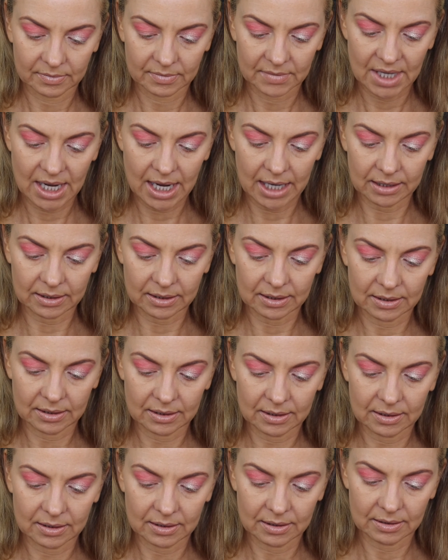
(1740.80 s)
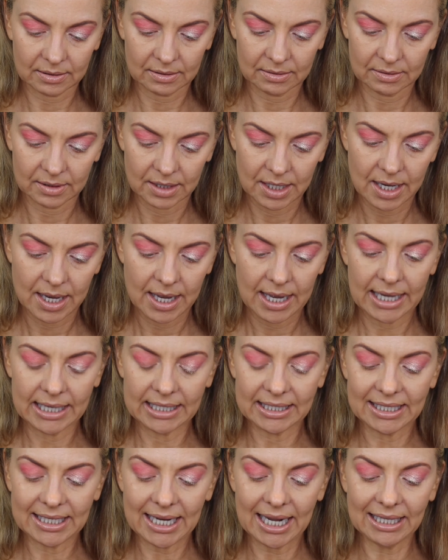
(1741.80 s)
Yes.
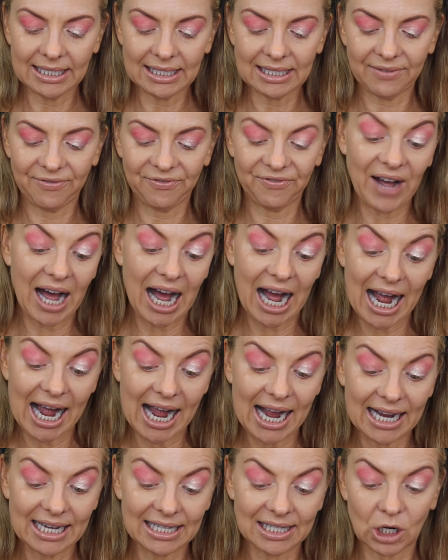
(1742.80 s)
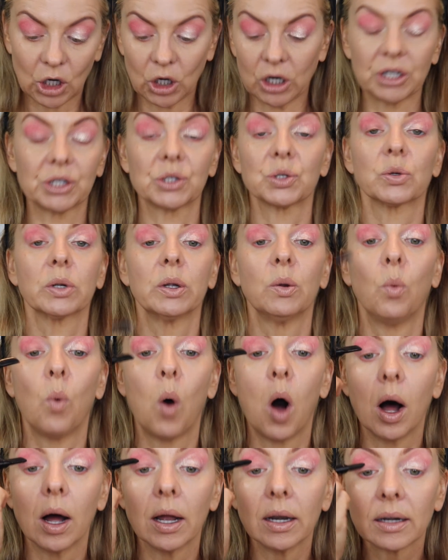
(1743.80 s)
IntensifEYES Artistry
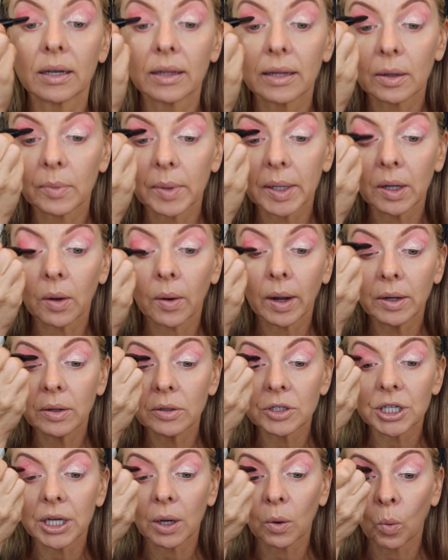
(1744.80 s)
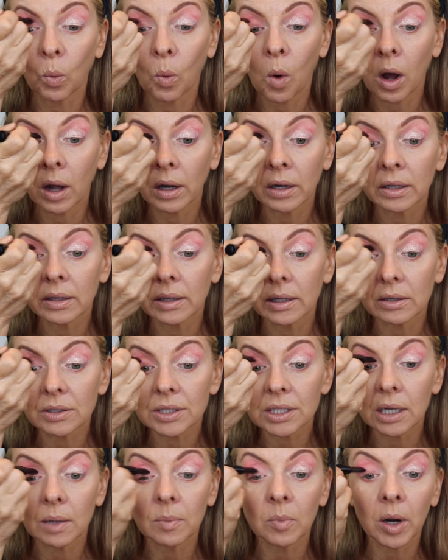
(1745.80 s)
Wand. There we go. I knew she had a wand in there
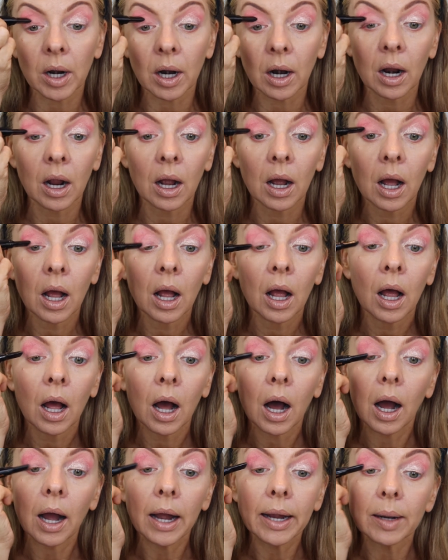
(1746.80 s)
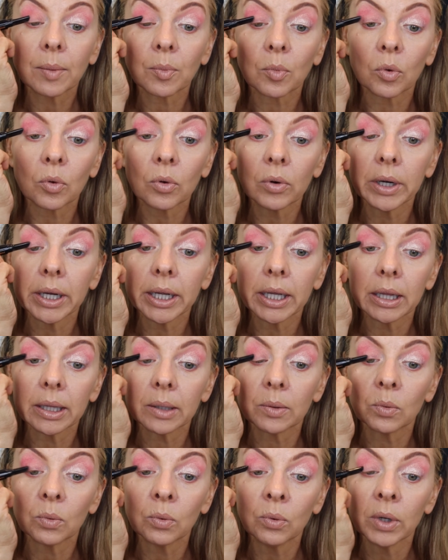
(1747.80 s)
somewhere. I am really,
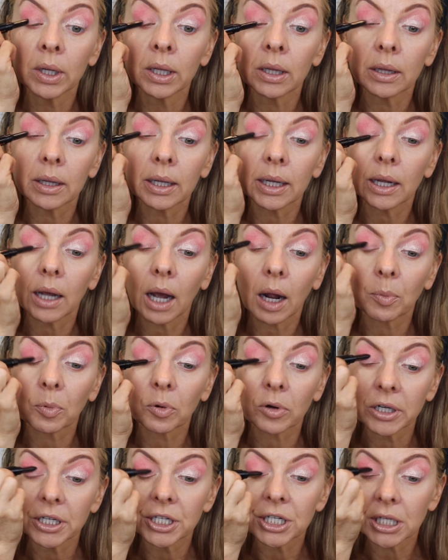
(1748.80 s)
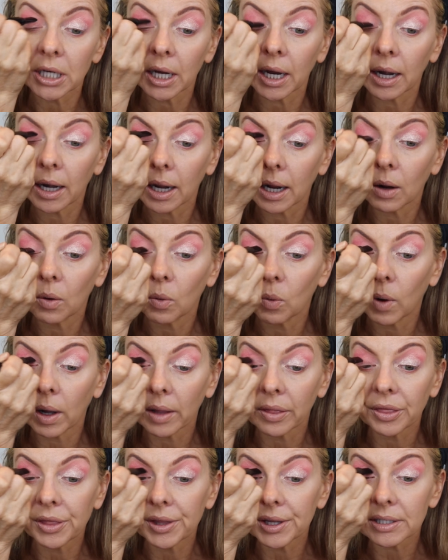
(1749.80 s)
really appreciating
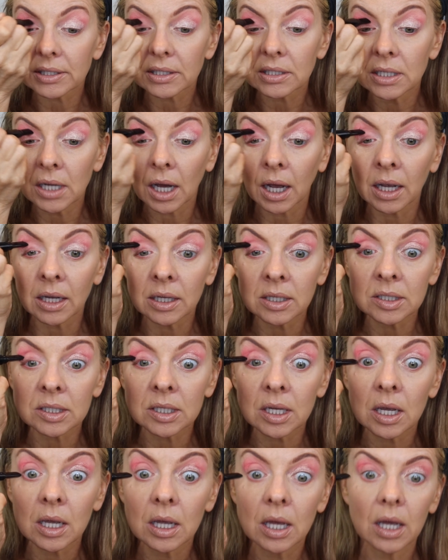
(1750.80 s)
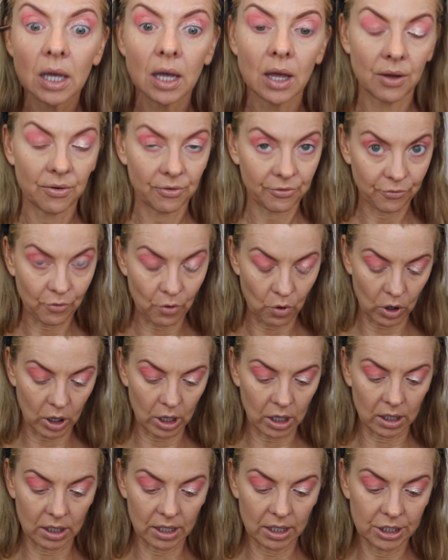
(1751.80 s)
what this does
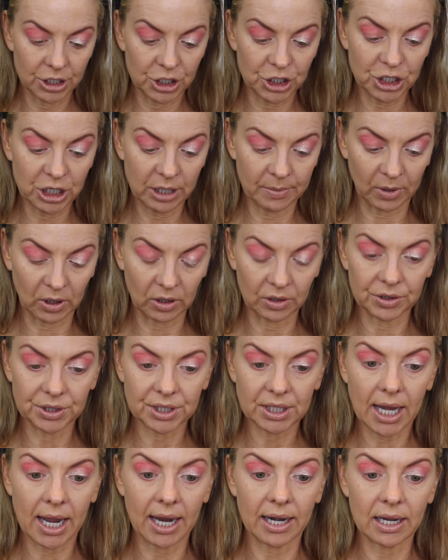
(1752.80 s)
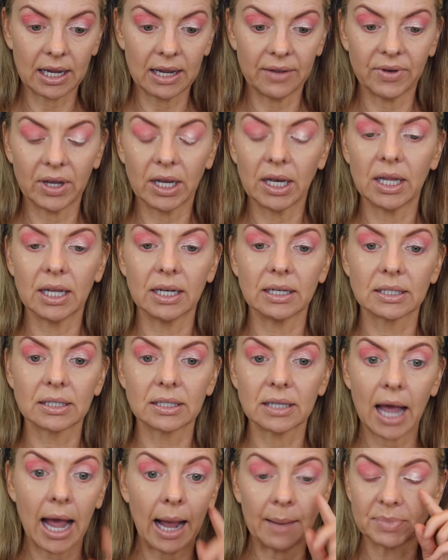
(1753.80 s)
for shimmers and even
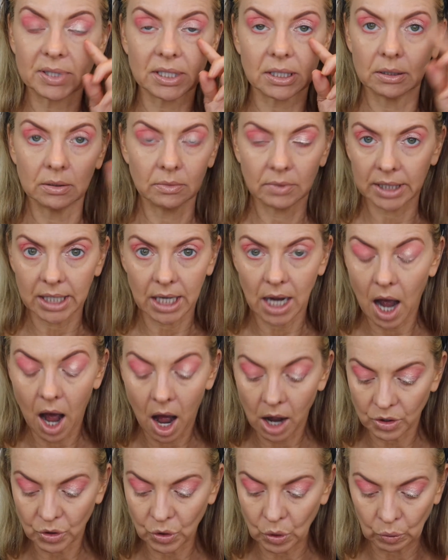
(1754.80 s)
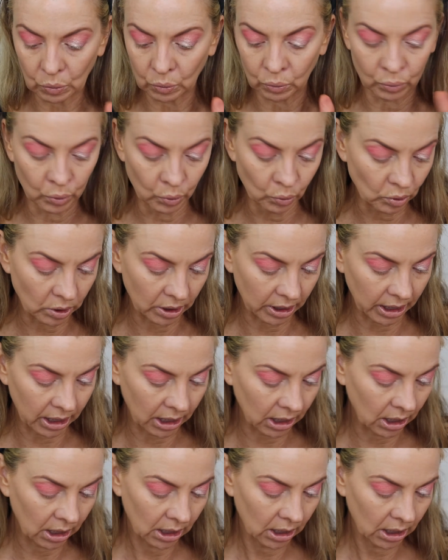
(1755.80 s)
this absolutely unruly